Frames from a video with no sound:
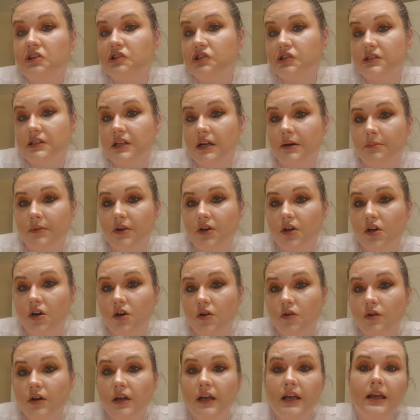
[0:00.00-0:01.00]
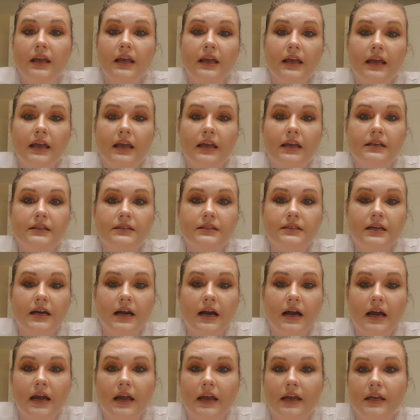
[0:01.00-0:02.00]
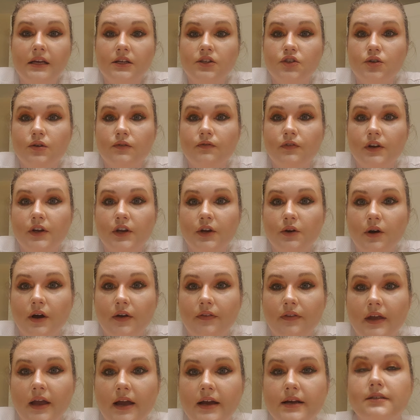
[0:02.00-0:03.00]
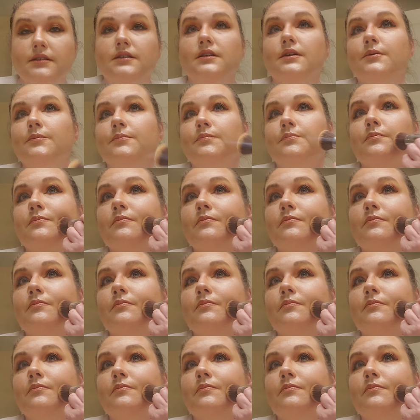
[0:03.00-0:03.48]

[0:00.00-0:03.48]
just let me know, and I can do a video on that.